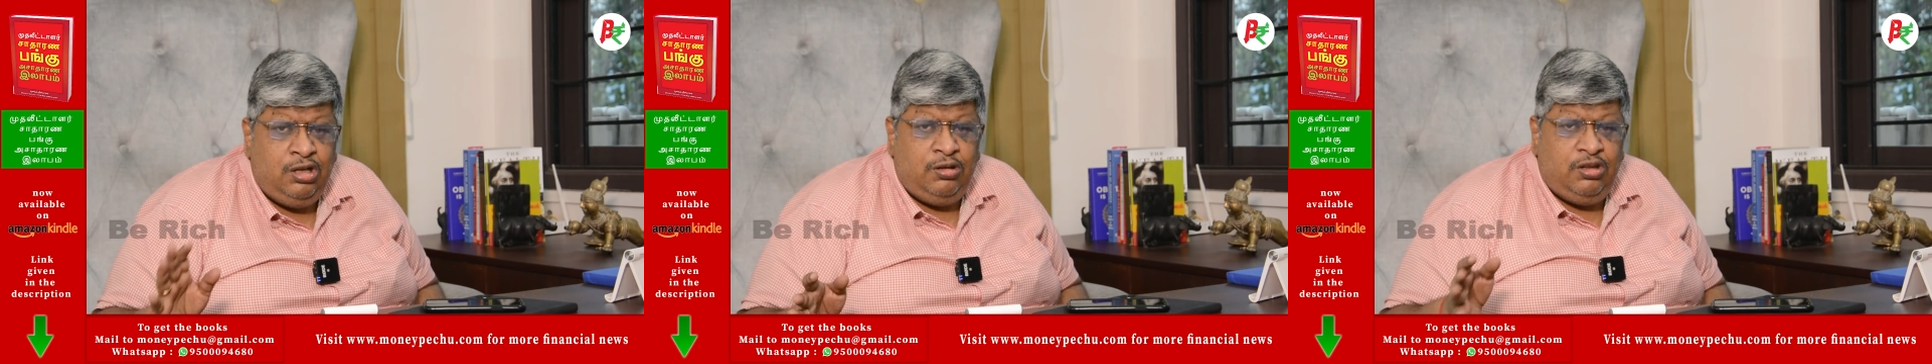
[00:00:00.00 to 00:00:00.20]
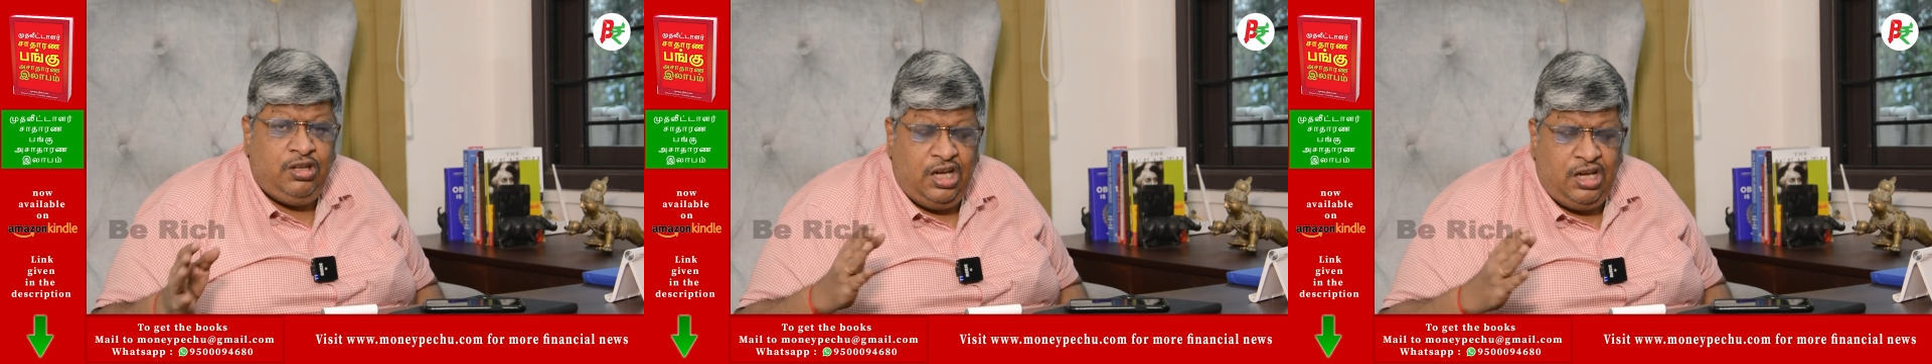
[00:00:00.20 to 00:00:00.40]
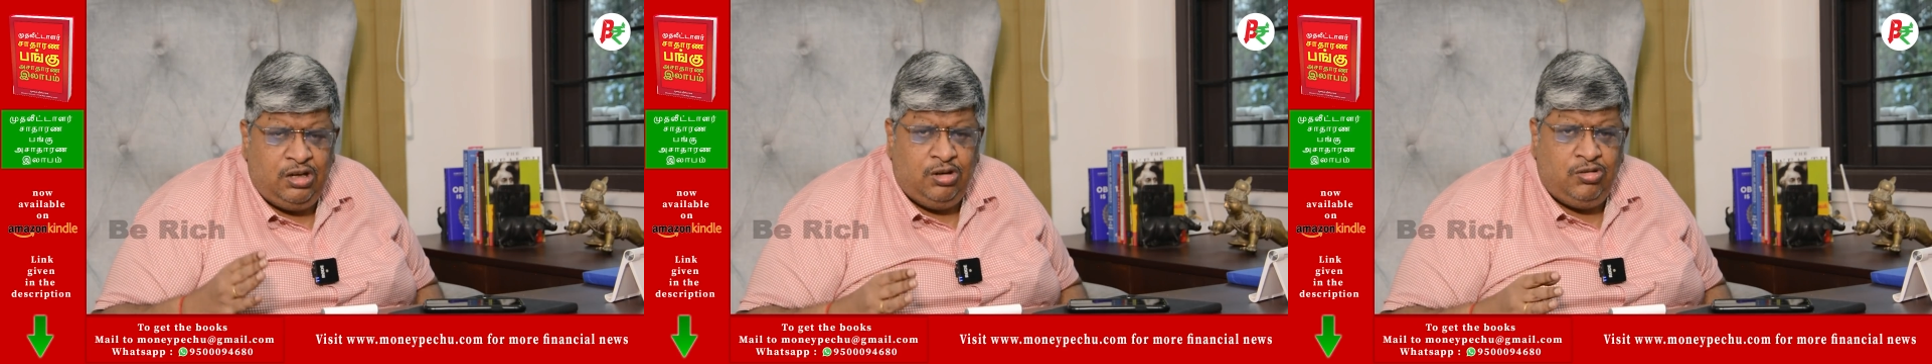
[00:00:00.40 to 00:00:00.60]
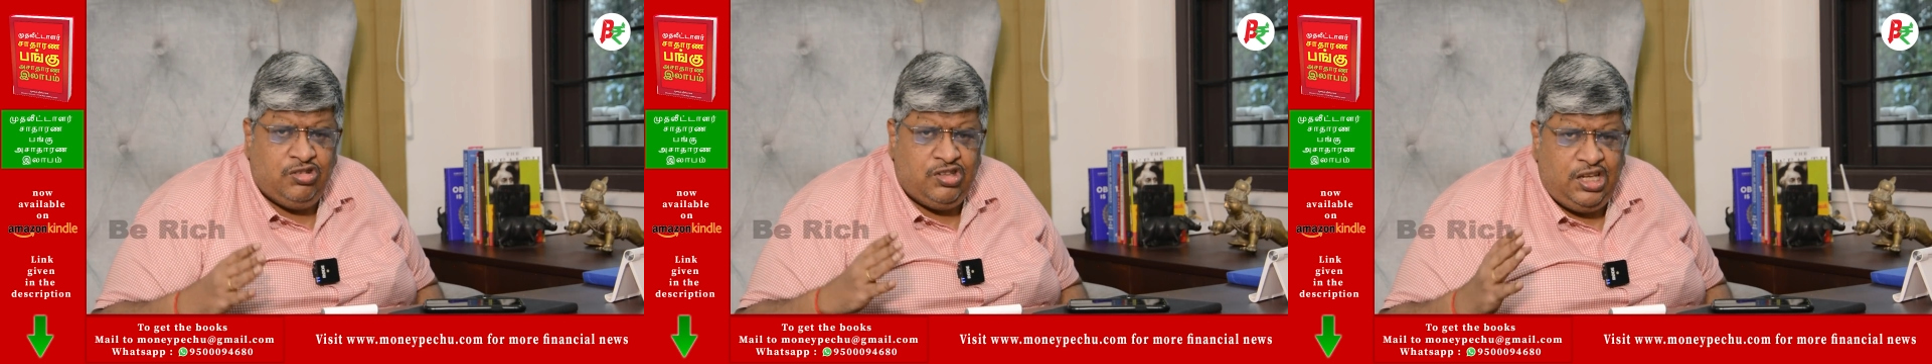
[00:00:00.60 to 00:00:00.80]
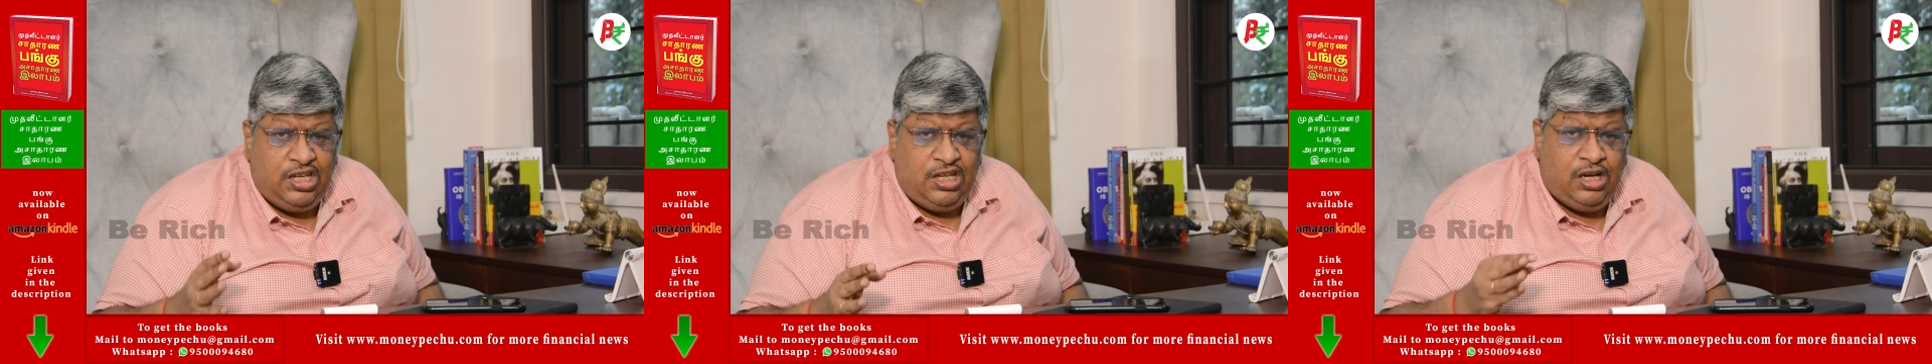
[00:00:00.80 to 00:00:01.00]
They are now
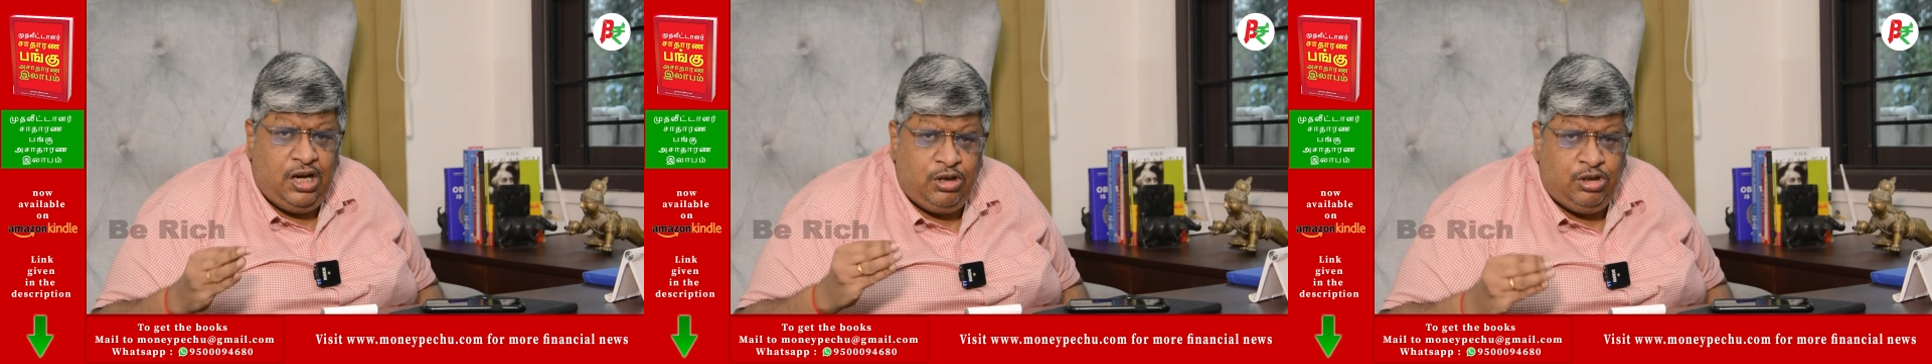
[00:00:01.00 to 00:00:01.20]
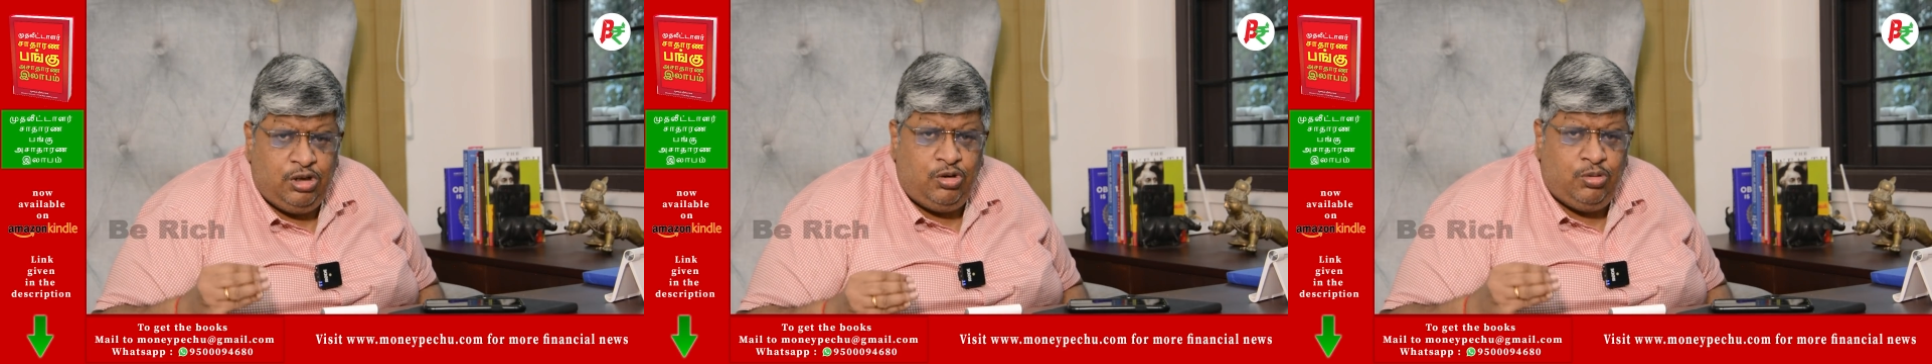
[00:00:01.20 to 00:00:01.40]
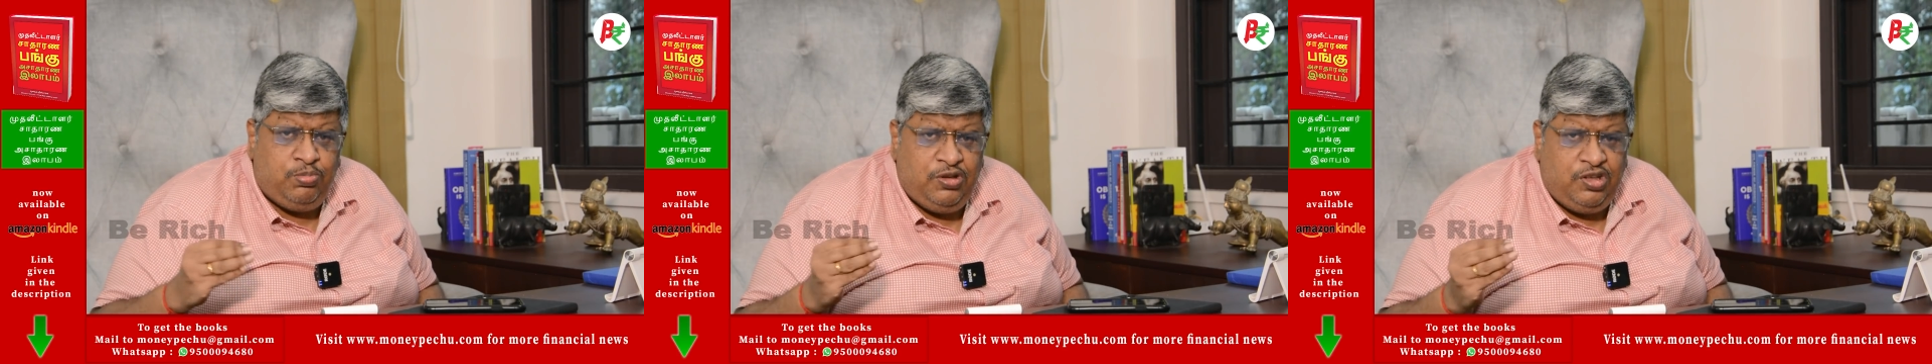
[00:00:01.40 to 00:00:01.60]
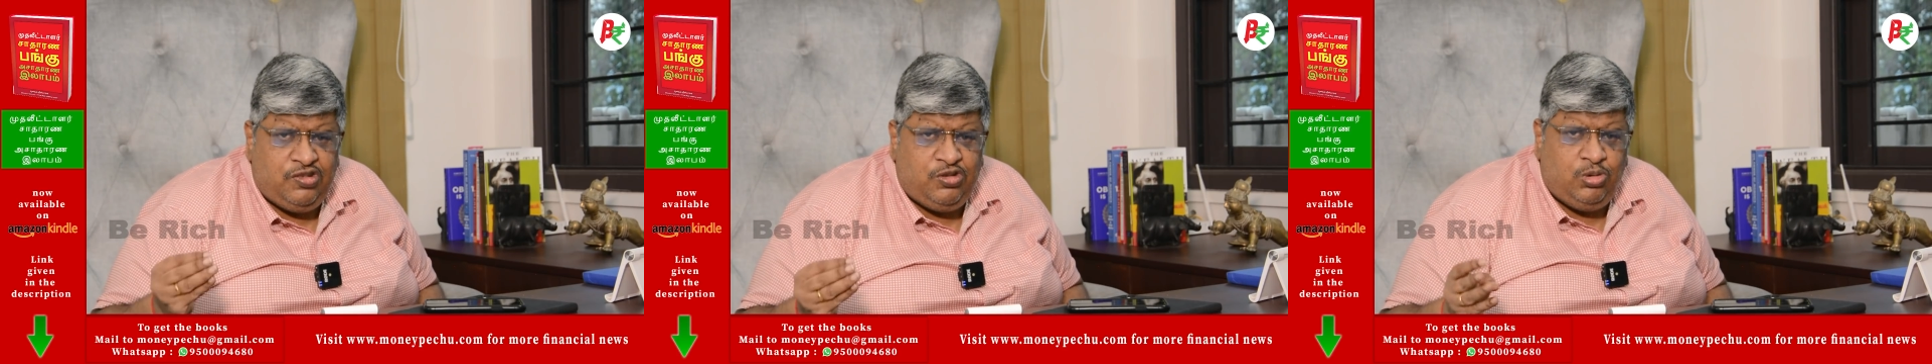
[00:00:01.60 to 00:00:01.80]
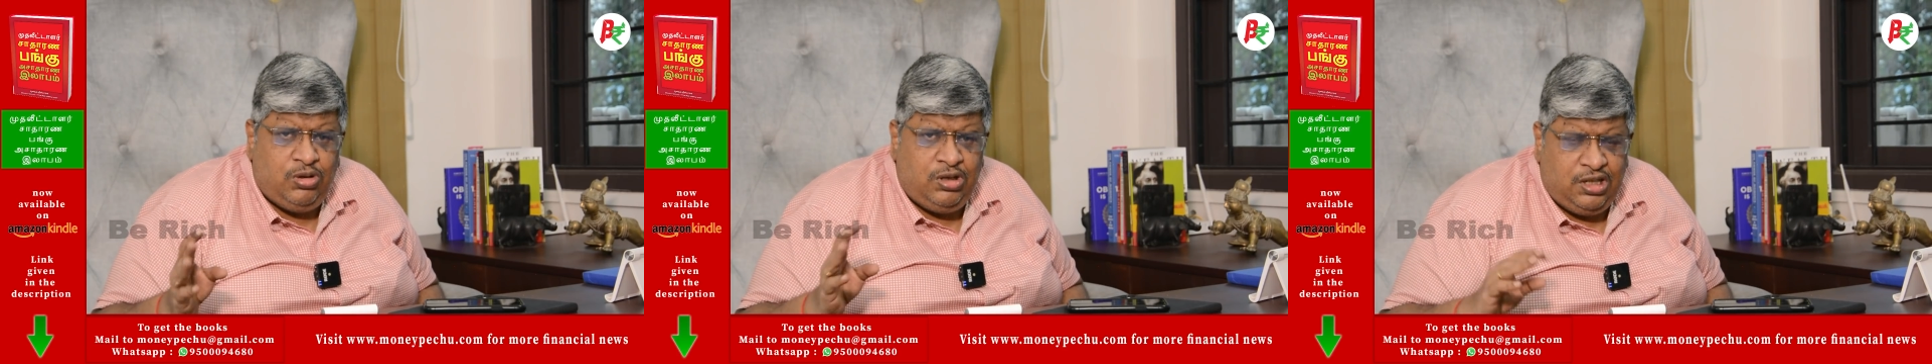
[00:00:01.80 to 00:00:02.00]
saying 100 rupees
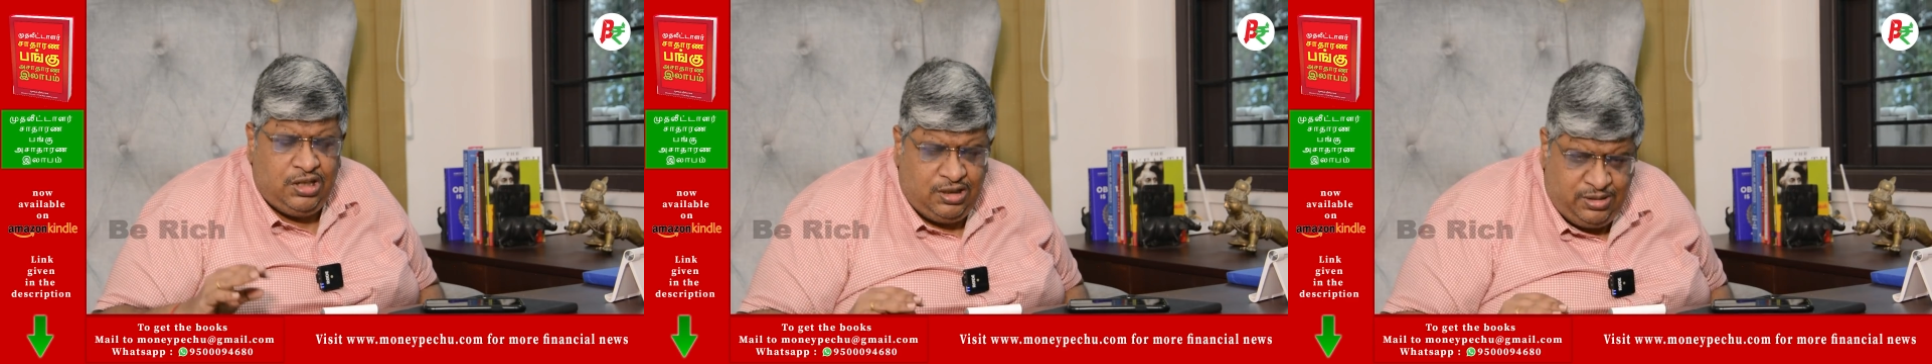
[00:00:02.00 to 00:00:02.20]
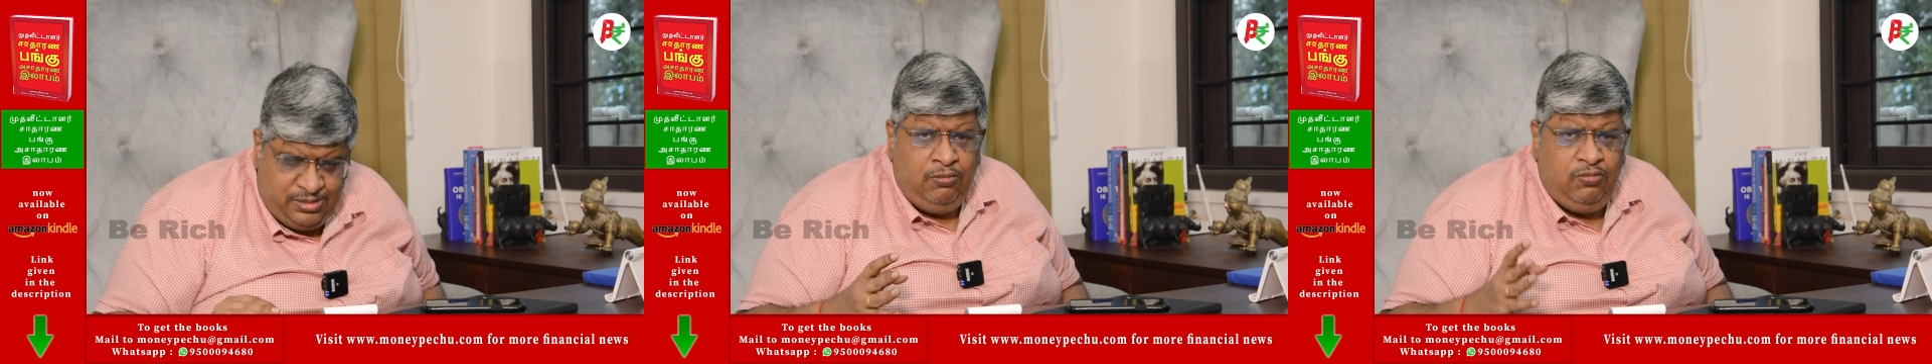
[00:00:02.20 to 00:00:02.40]
to a,